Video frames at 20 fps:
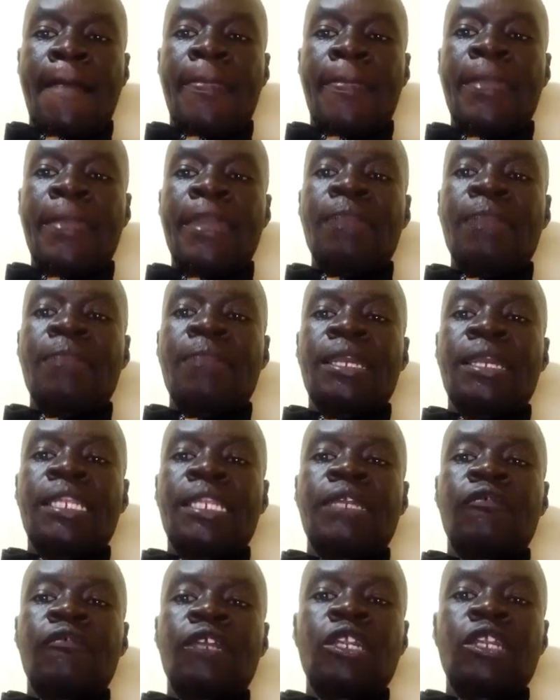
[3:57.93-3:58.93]
they may
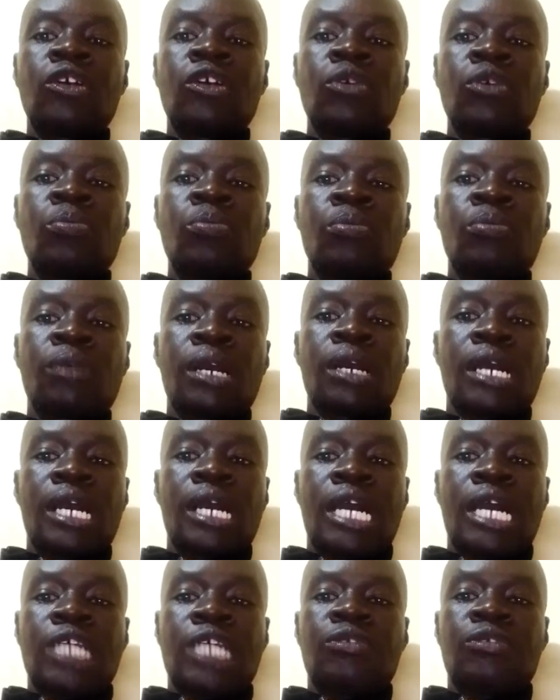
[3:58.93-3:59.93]
develop
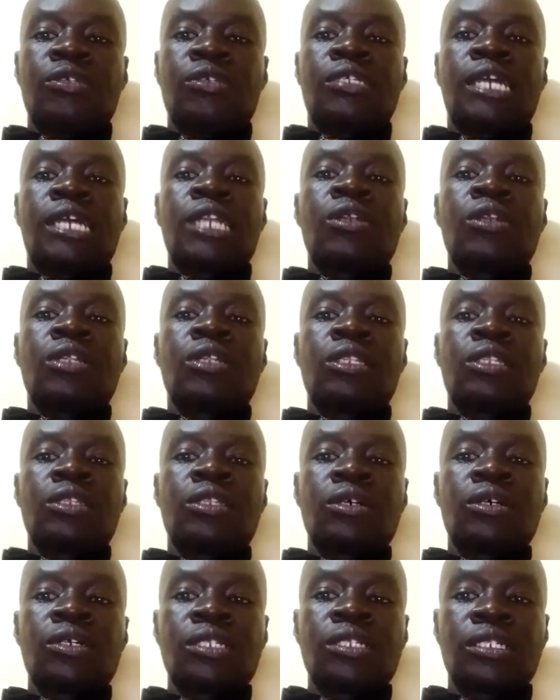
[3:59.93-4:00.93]
a suicidal
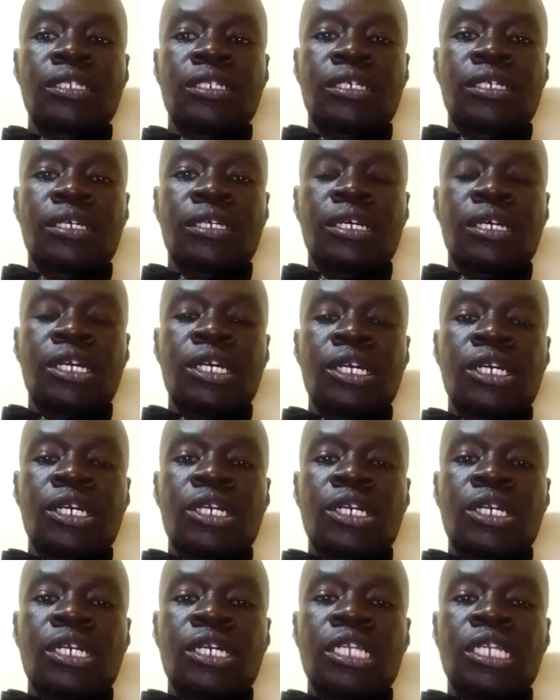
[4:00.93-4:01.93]
thought.
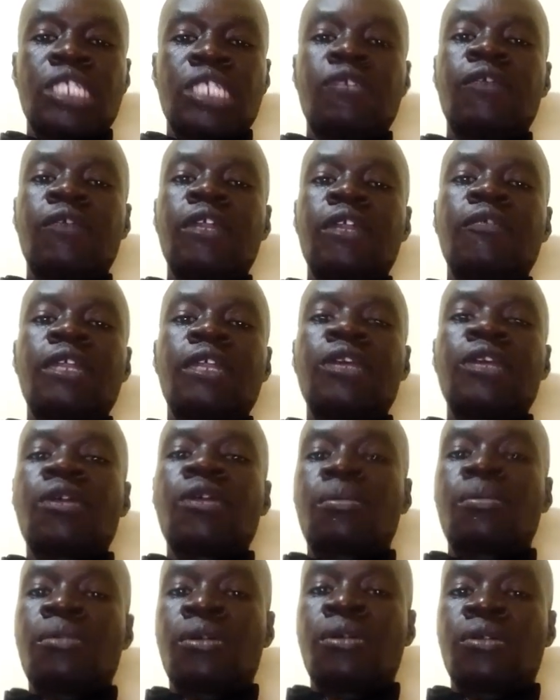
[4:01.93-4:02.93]
It's very, very
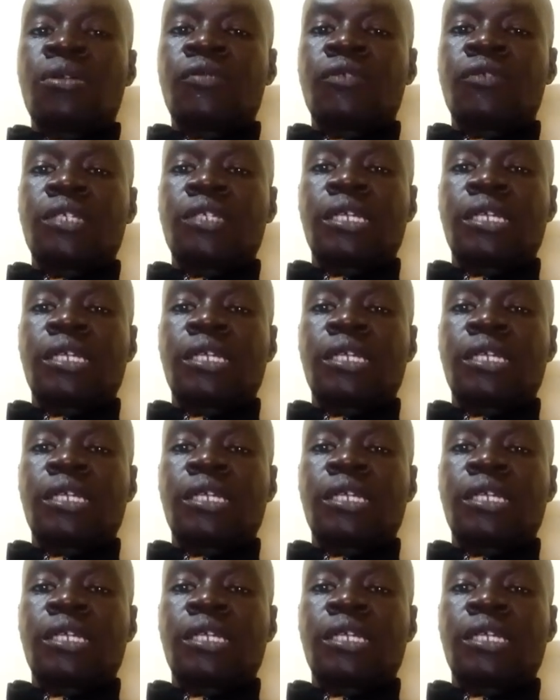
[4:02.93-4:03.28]
common for